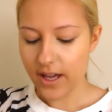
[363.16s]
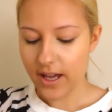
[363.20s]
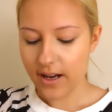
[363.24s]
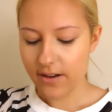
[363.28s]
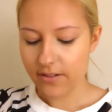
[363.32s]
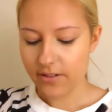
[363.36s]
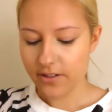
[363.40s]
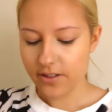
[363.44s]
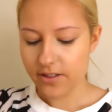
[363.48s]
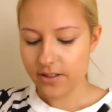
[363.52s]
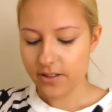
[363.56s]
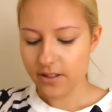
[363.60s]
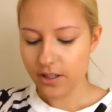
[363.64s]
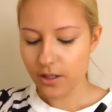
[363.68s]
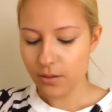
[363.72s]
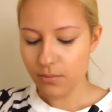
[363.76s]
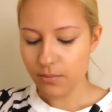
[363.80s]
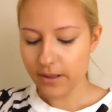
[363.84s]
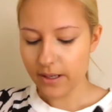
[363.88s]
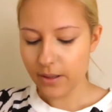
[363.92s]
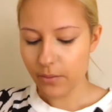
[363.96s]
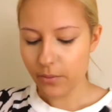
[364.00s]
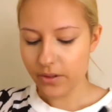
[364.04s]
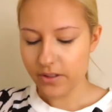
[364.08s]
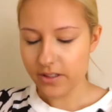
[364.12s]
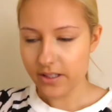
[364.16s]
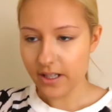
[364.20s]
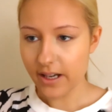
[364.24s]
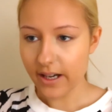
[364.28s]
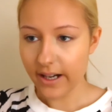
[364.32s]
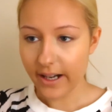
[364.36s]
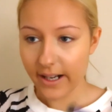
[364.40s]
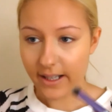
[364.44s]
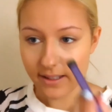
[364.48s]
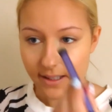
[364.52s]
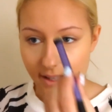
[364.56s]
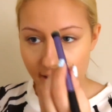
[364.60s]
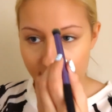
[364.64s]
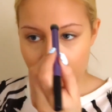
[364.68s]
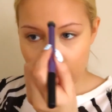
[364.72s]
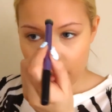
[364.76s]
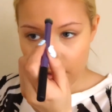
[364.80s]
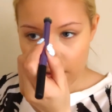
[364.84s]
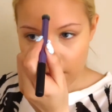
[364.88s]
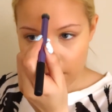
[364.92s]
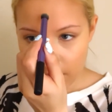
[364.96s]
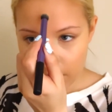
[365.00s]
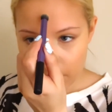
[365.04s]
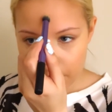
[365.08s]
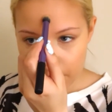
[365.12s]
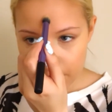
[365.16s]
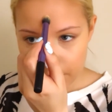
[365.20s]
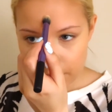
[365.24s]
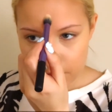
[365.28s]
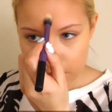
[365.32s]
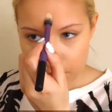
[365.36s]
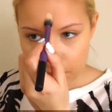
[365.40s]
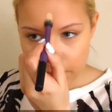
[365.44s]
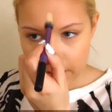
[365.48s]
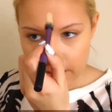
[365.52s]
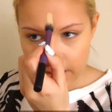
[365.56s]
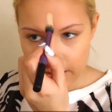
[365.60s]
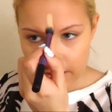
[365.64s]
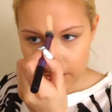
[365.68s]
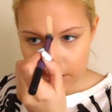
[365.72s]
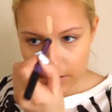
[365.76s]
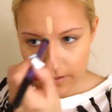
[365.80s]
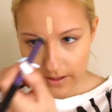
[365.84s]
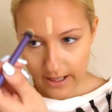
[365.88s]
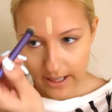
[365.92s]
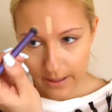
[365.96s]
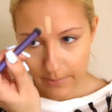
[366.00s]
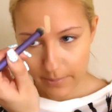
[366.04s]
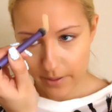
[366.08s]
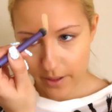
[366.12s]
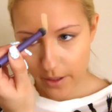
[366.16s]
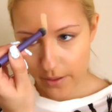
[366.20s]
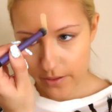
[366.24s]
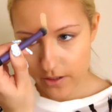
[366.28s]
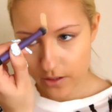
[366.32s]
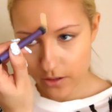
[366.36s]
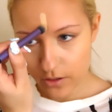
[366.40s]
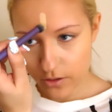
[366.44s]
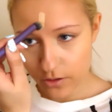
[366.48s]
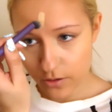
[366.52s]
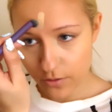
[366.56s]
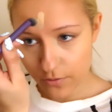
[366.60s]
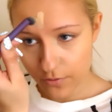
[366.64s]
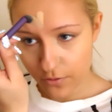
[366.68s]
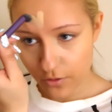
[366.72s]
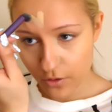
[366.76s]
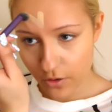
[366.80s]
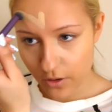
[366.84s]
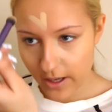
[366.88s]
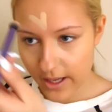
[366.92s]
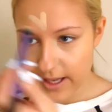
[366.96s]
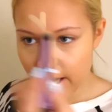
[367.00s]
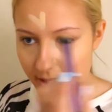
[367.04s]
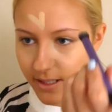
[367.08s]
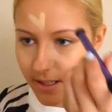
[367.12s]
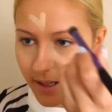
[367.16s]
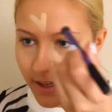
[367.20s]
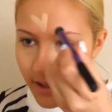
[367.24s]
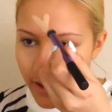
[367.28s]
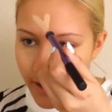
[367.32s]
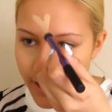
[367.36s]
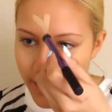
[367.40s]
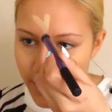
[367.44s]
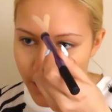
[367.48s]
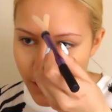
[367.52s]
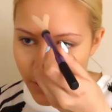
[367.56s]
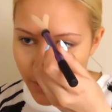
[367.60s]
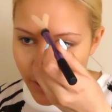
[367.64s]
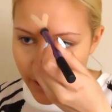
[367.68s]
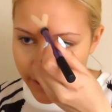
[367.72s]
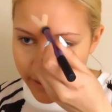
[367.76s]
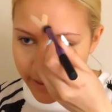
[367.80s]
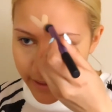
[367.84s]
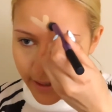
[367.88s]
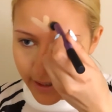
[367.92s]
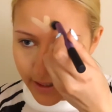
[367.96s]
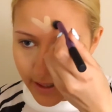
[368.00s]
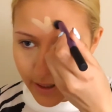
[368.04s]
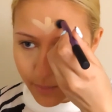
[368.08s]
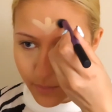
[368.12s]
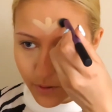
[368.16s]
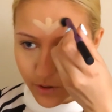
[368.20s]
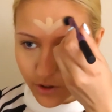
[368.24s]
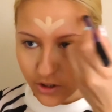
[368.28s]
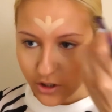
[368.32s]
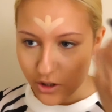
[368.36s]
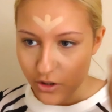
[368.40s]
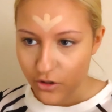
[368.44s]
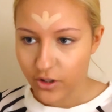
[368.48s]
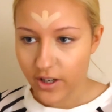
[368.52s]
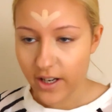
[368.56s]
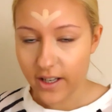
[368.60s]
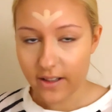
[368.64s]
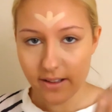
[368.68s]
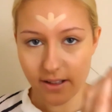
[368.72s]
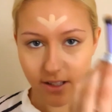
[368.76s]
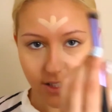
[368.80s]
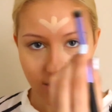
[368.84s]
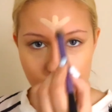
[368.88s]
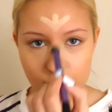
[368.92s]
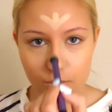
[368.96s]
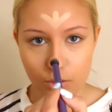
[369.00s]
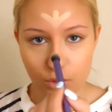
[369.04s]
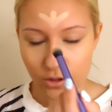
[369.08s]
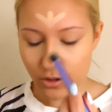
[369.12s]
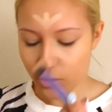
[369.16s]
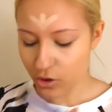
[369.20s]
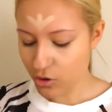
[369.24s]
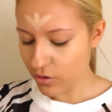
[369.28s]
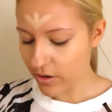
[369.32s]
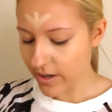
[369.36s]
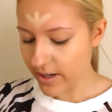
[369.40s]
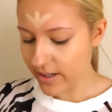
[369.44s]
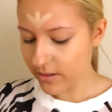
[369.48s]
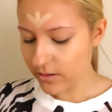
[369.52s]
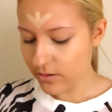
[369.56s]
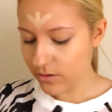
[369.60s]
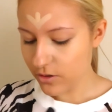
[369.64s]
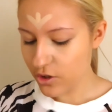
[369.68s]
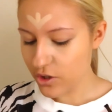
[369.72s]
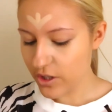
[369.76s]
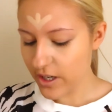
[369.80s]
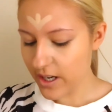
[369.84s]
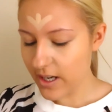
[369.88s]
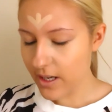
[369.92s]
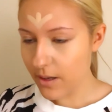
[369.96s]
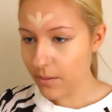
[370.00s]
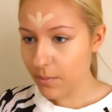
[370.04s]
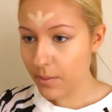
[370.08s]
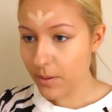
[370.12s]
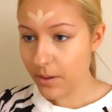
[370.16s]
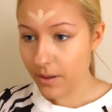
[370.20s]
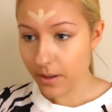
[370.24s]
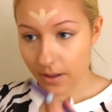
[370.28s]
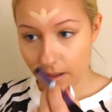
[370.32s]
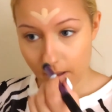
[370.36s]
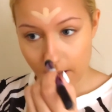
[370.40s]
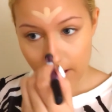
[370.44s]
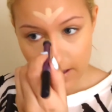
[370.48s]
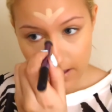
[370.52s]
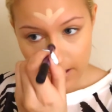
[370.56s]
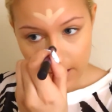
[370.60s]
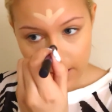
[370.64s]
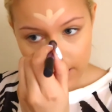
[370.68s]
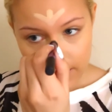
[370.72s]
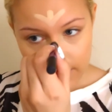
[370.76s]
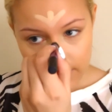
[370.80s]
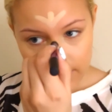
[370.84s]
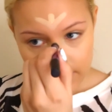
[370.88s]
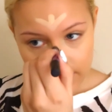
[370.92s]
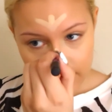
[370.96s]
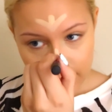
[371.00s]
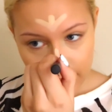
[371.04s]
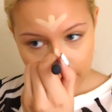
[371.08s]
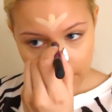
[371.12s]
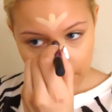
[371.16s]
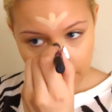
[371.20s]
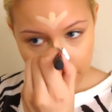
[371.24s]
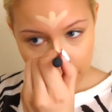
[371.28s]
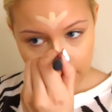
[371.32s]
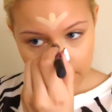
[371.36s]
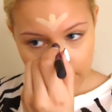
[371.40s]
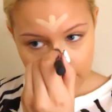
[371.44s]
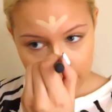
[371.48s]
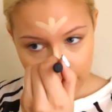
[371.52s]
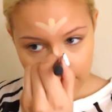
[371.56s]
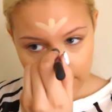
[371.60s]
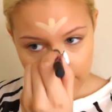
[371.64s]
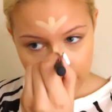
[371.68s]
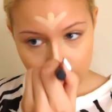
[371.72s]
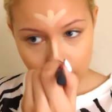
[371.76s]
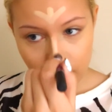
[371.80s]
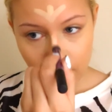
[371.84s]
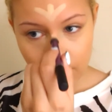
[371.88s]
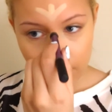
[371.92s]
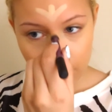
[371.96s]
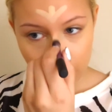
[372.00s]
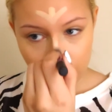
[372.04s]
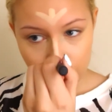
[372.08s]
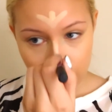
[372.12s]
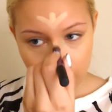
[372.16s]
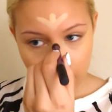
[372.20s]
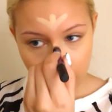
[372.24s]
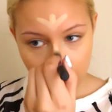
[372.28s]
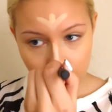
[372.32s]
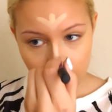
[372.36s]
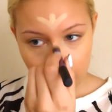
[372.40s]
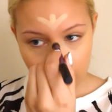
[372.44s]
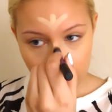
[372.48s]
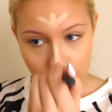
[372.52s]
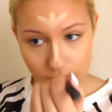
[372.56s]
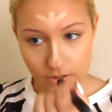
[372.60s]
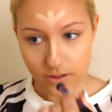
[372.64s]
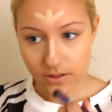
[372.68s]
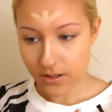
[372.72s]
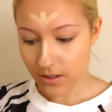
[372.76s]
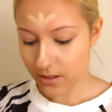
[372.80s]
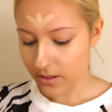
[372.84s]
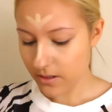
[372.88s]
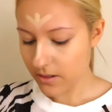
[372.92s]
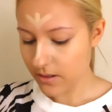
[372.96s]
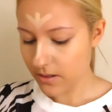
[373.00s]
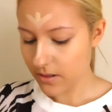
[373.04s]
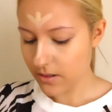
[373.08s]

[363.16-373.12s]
areas that you might want to highlight are between your eyebrows and on your forehead. So again, I'm just going to create that small triangle shape down the centre of your nose